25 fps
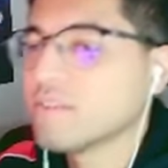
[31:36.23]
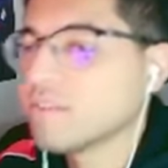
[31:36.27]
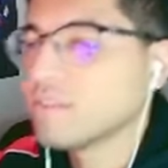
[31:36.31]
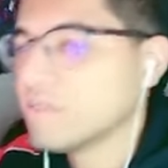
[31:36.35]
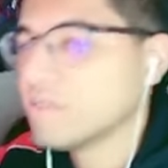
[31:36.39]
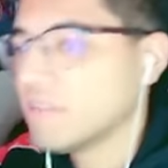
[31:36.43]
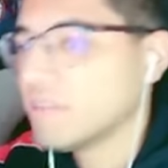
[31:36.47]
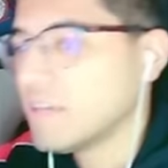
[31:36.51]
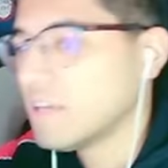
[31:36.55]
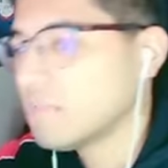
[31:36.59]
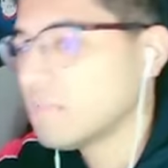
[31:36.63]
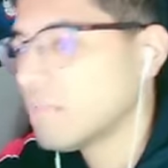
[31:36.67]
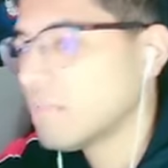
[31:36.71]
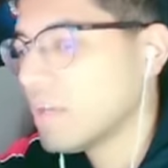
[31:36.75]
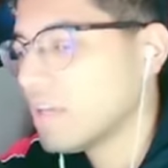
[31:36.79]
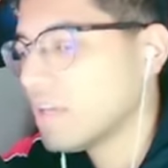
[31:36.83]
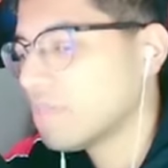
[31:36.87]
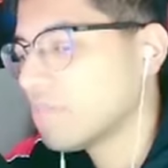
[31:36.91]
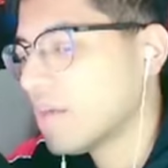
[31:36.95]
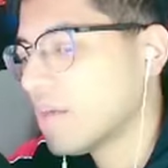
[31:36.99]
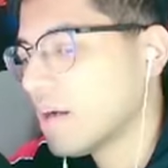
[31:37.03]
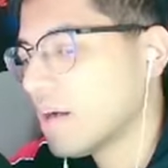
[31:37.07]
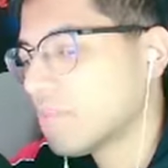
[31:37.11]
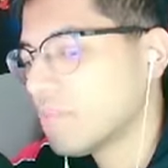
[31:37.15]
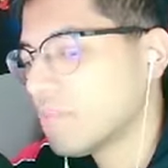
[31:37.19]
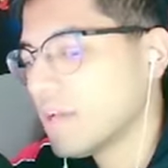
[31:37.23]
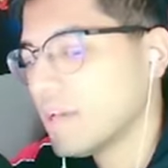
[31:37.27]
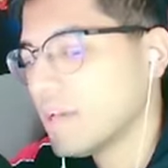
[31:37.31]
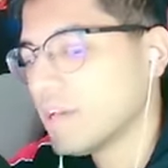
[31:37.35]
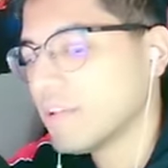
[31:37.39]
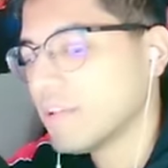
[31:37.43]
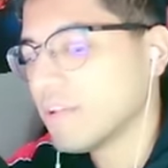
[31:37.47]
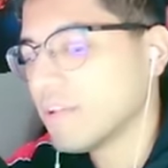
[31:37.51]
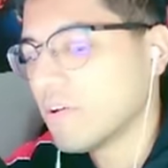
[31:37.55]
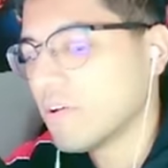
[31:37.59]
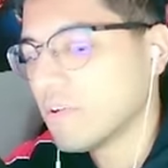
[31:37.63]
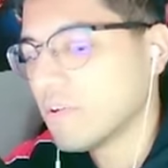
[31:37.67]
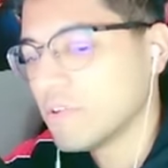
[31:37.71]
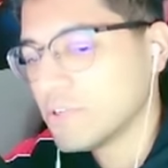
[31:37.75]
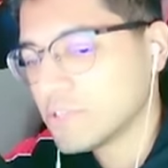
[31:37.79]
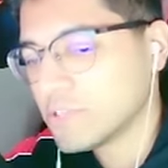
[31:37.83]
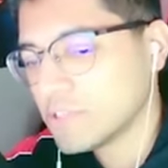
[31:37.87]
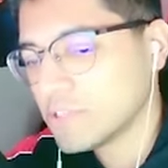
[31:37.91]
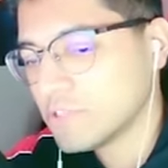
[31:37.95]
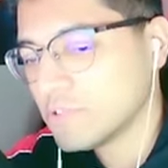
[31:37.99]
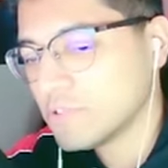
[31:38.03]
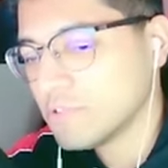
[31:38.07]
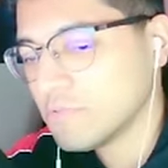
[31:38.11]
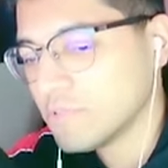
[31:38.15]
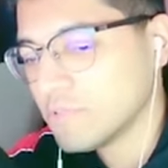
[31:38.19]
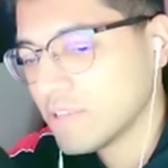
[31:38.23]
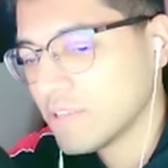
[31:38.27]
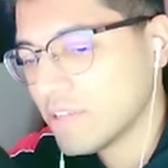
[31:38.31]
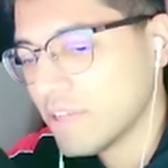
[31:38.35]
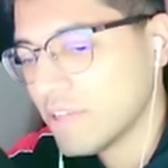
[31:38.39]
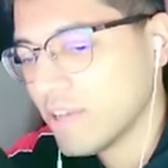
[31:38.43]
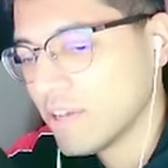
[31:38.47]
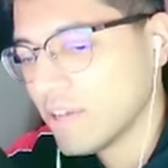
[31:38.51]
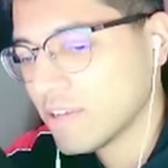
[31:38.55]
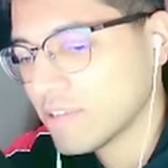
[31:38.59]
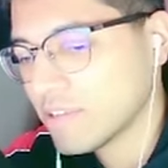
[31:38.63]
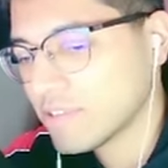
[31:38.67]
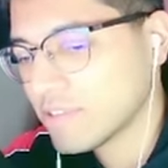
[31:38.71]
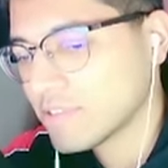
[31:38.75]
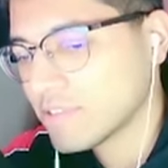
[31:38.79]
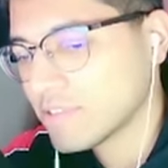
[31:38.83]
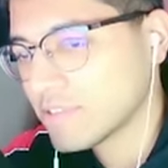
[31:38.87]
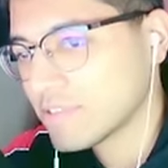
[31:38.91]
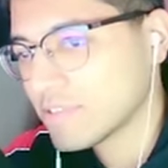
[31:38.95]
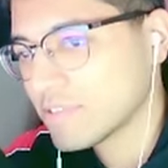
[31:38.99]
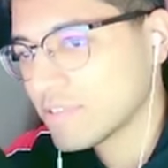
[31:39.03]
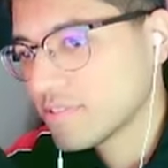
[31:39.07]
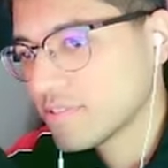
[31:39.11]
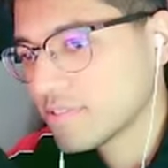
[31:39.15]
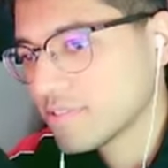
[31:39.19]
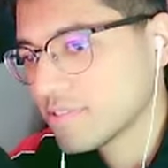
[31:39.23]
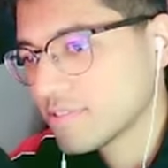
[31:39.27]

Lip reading: They made my man Archer do the dance.